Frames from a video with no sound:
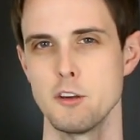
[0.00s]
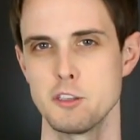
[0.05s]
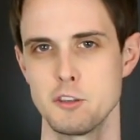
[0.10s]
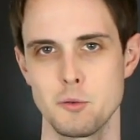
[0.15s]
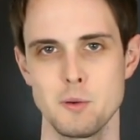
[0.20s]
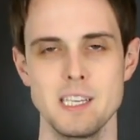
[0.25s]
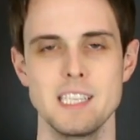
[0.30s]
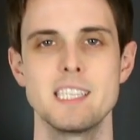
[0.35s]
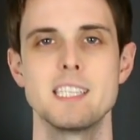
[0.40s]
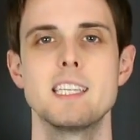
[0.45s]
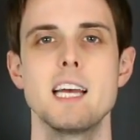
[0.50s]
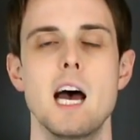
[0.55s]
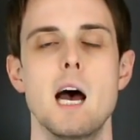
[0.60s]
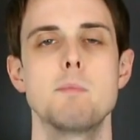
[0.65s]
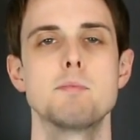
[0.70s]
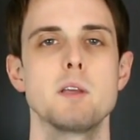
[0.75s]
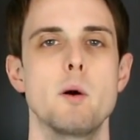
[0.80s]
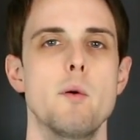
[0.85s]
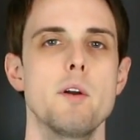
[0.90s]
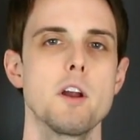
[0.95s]
those 3
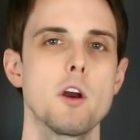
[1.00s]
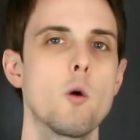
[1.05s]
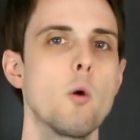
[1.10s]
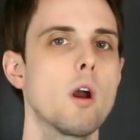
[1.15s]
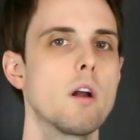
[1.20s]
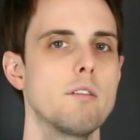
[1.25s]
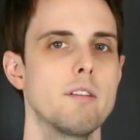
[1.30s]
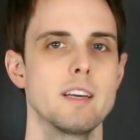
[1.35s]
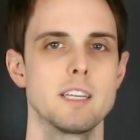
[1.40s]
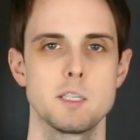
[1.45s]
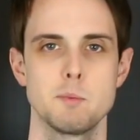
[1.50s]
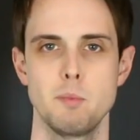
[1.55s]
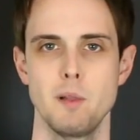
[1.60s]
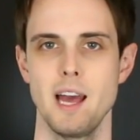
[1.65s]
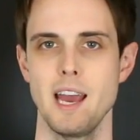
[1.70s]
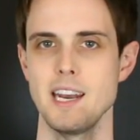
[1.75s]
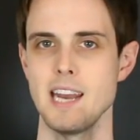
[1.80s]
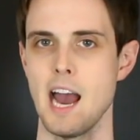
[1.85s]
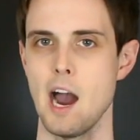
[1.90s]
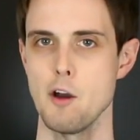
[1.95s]
steps, I want to quickly
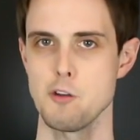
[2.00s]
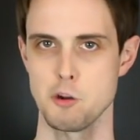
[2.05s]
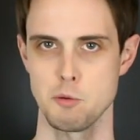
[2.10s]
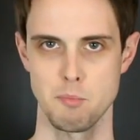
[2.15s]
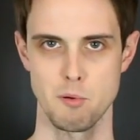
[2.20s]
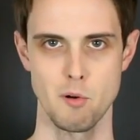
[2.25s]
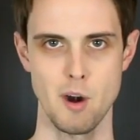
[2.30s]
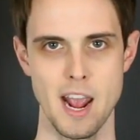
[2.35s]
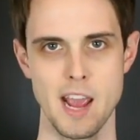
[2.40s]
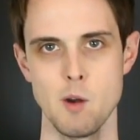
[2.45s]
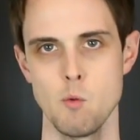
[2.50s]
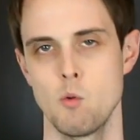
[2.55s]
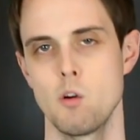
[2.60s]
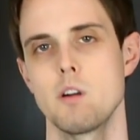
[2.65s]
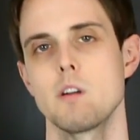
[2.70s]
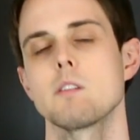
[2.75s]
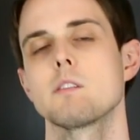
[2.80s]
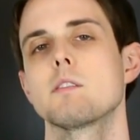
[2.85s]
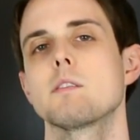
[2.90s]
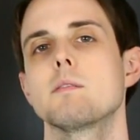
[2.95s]
explain how your brain
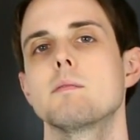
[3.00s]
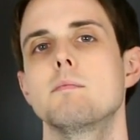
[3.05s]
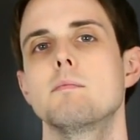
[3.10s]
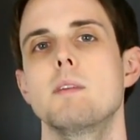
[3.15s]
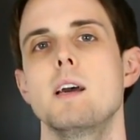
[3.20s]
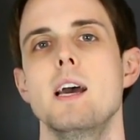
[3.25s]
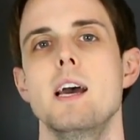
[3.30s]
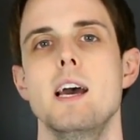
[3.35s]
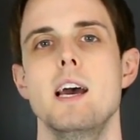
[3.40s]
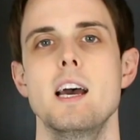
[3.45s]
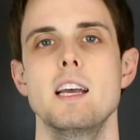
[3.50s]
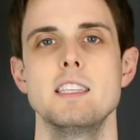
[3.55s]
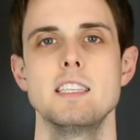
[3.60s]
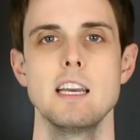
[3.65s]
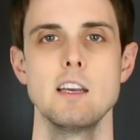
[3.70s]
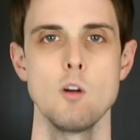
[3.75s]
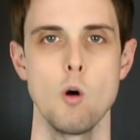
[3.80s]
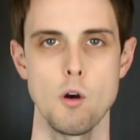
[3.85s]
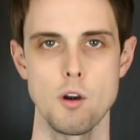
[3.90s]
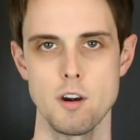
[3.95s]
works.
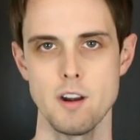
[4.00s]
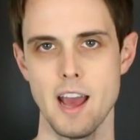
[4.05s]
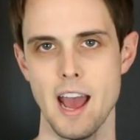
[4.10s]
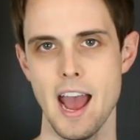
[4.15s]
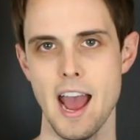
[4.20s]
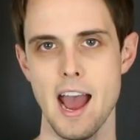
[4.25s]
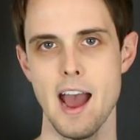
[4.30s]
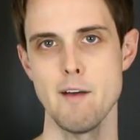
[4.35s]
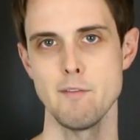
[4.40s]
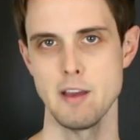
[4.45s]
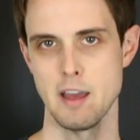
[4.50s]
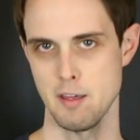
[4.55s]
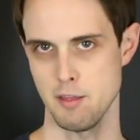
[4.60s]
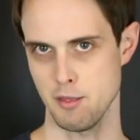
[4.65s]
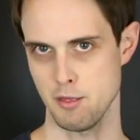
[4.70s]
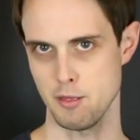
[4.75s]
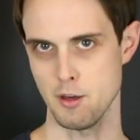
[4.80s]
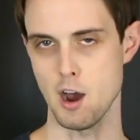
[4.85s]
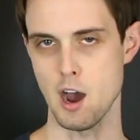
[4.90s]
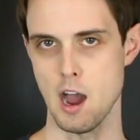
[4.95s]
See, in order to have a
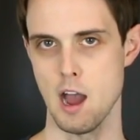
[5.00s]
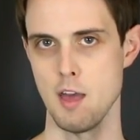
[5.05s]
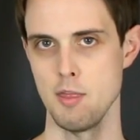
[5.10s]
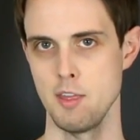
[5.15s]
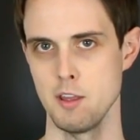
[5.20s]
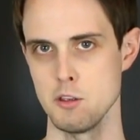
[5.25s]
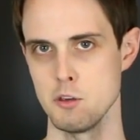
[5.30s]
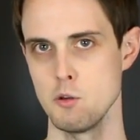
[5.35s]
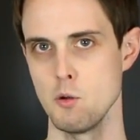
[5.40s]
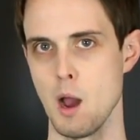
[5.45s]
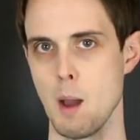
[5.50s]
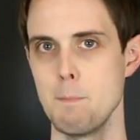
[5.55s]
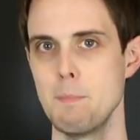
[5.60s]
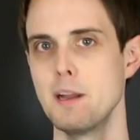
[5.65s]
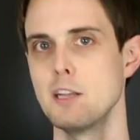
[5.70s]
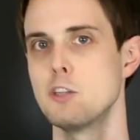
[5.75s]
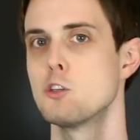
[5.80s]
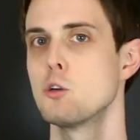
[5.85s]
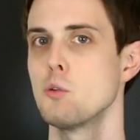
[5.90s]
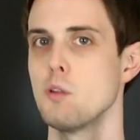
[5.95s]
thought that you
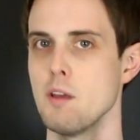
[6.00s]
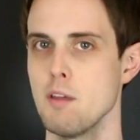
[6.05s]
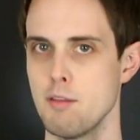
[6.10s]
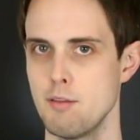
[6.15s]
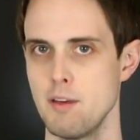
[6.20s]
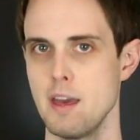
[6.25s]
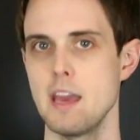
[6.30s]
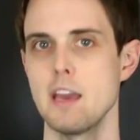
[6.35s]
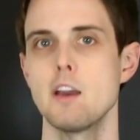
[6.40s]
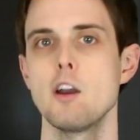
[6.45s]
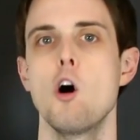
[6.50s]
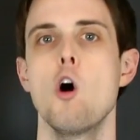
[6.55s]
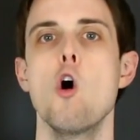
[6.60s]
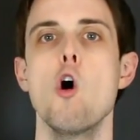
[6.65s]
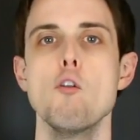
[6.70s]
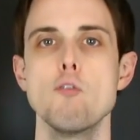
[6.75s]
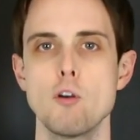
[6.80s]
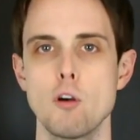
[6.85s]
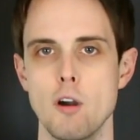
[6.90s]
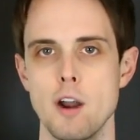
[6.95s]
habitually think
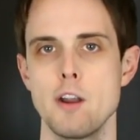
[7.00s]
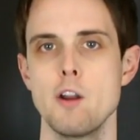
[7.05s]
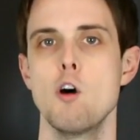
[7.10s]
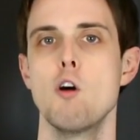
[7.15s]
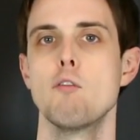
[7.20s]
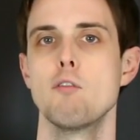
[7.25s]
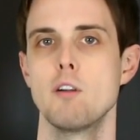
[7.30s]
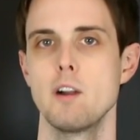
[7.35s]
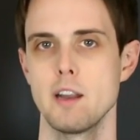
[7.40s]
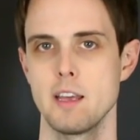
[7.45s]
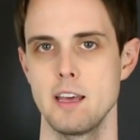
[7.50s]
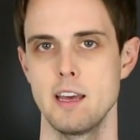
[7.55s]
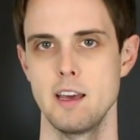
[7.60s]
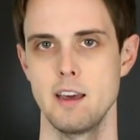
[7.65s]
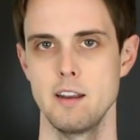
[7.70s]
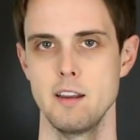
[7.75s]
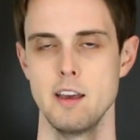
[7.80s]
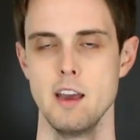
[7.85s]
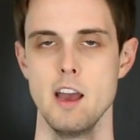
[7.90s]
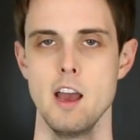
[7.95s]
over and over
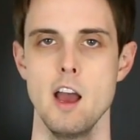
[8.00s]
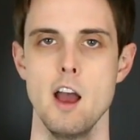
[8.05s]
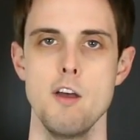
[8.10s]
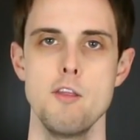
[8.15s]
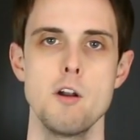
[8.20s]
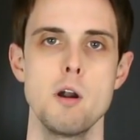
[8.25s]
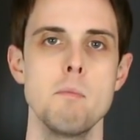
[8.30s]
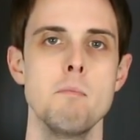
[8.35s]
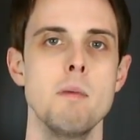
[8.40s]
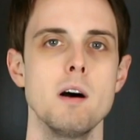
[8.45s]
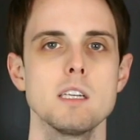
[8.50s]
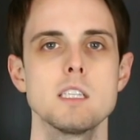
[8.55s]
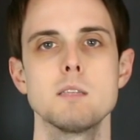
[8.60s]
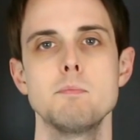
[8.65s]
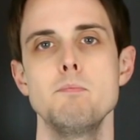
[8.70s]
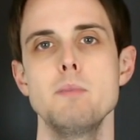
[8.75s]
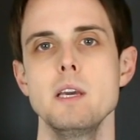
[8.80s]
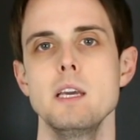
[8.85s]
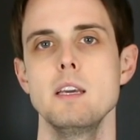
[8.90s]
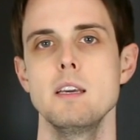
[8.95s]
again, there
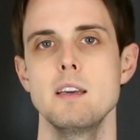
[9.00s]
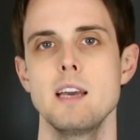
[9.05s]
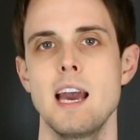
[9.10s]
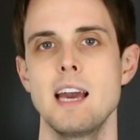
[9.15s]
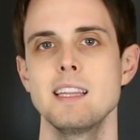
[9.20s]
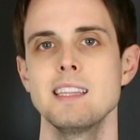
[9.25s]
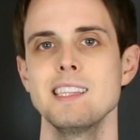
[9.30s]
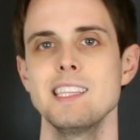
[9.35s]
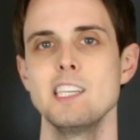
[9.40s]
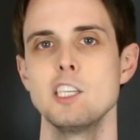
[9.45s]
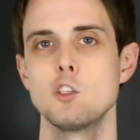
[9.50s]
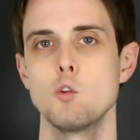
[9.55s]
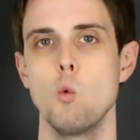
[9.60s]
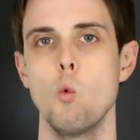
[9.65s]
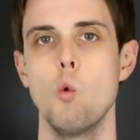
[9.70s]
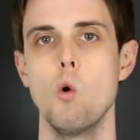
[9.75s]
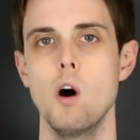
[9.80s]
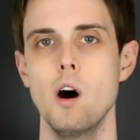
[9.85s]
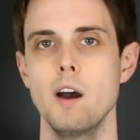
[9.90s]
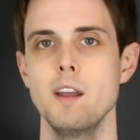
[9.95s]
must be at least
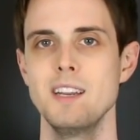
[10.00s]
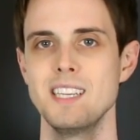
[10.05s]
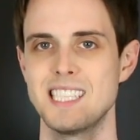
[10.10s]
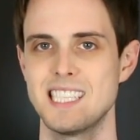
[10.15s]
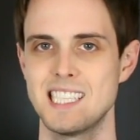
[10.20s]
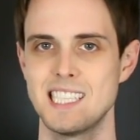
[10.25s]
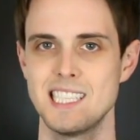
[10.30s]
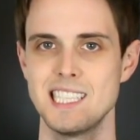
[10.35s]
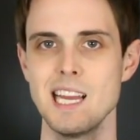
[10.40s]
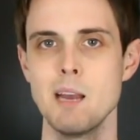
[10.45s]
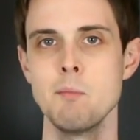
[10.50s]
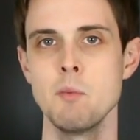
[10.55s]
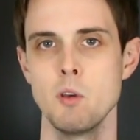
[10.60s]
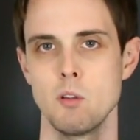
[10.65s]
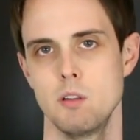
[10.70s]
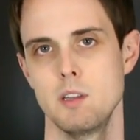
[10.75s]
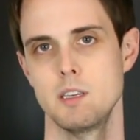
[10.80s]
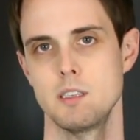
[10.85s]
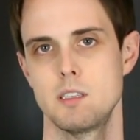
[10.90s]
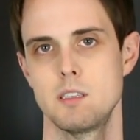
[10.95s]
one
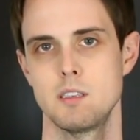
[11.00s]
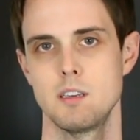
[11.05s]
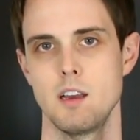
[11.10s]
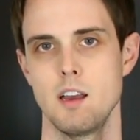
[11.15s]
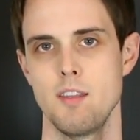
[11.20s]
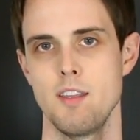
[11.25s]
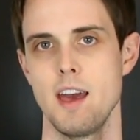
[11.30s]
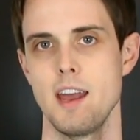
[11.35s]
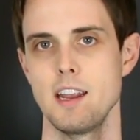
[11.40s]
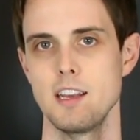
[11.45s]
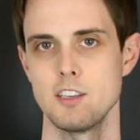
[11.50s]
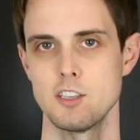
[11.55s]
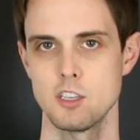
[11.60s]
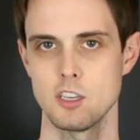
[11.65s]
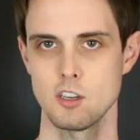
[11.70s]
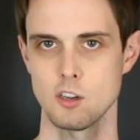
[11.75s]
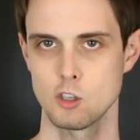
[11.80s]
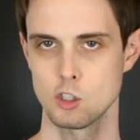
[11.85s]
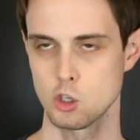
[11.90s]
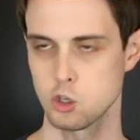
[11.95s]
stimulus that
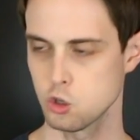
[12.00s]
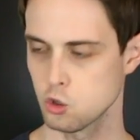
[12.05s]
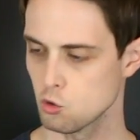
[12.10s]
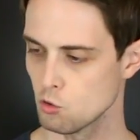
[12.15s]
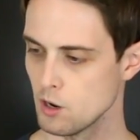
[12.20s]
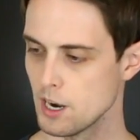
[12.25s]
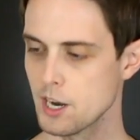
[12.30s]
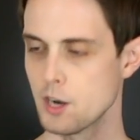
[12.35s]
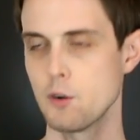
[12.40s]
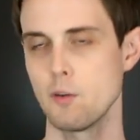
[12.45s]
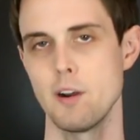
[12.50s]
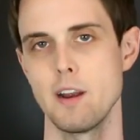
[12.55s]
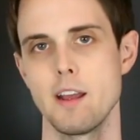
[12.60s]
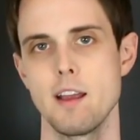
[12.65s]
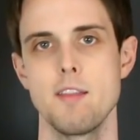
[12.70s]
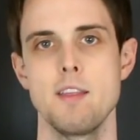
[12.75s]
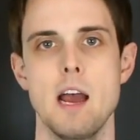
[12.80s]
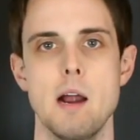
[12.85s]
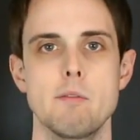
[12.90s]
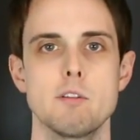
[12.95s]
is
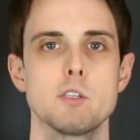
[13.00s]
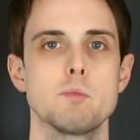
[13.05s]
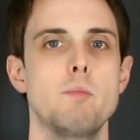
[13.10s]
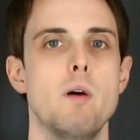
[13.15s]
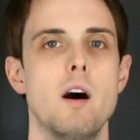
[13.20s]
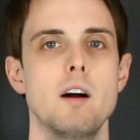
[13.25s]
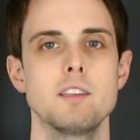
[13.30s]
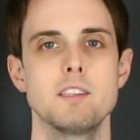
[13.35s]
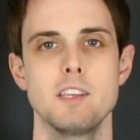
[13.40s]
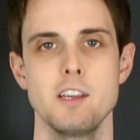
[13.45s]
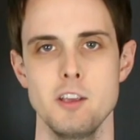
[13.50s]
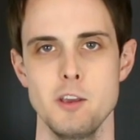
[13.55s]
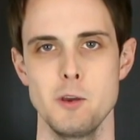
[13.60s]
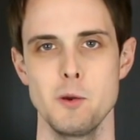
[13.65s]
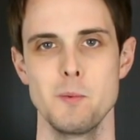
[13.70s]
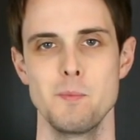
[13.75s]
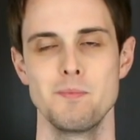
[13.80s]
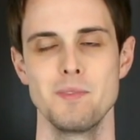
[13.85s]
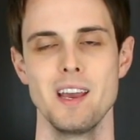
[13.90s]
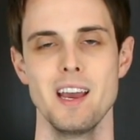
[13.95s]
triggering that response in
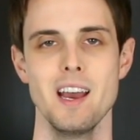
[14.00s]
you.